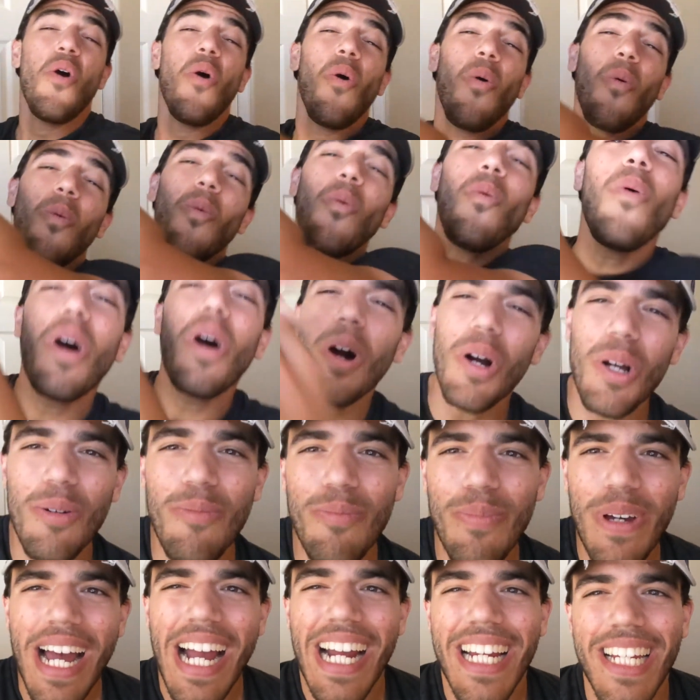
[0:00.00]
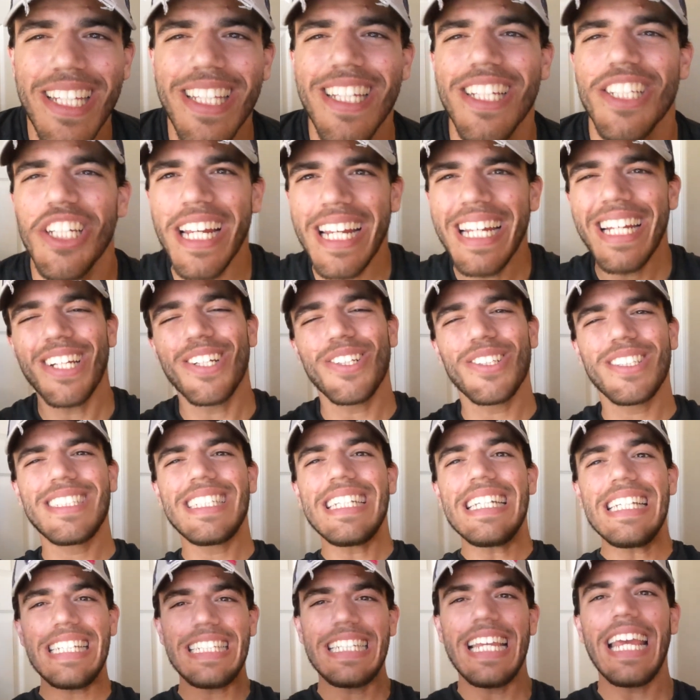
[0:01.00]
Welcome back to the channel.
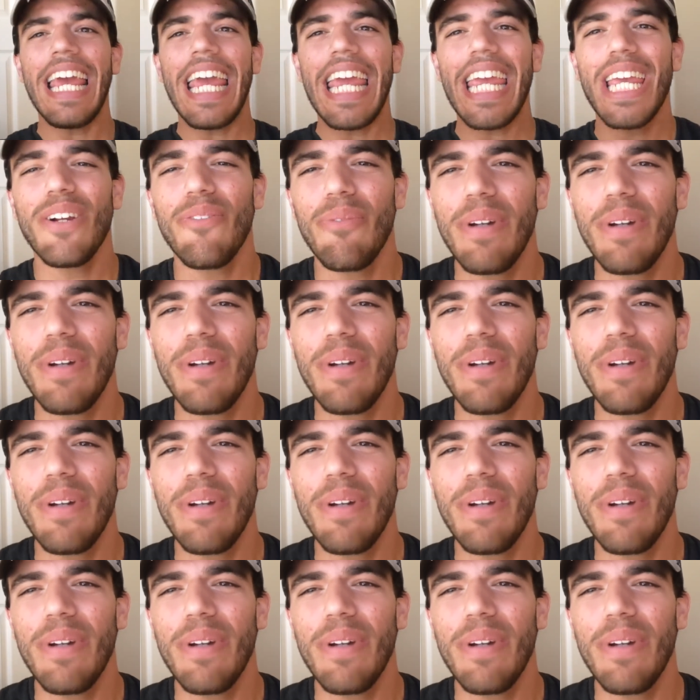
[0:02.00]
Today